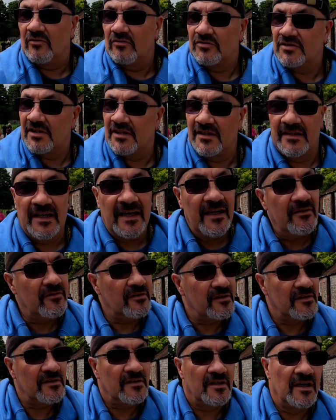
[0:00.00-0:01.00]
a little sit
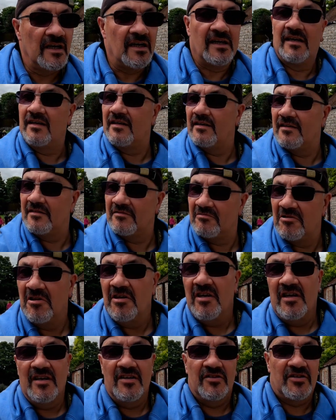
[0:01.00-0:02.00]
down and
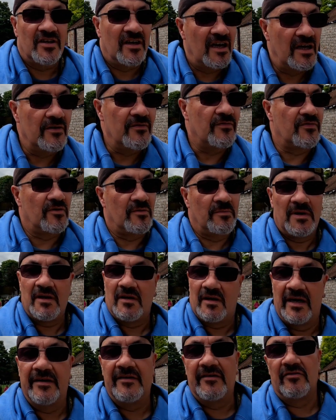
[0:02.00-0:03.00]
chill out for a
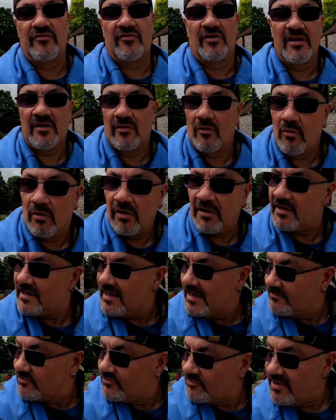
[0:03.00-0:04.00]
bit and a drink. Oh, I
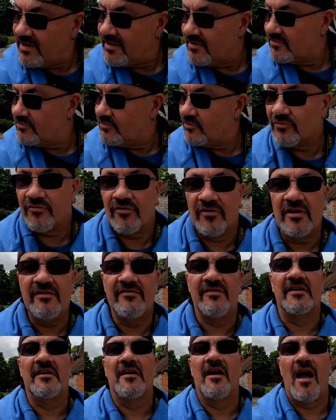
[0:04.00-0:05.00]
can have a drink because you're
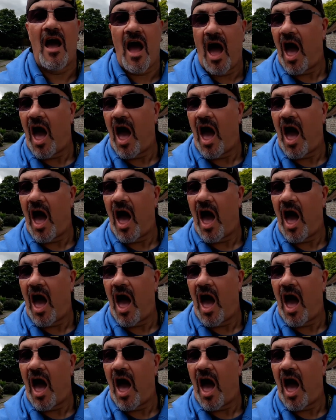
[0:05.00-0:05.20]
driving.